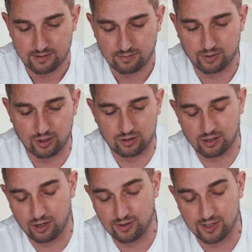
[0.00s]
when you
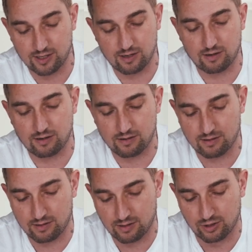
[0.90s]
close it,
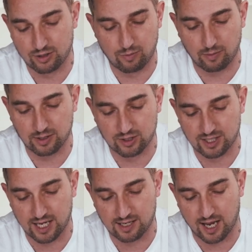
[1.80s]
you could probably just
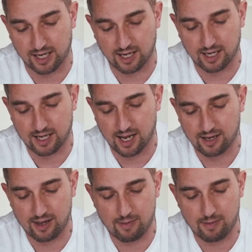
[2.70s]
get like a color that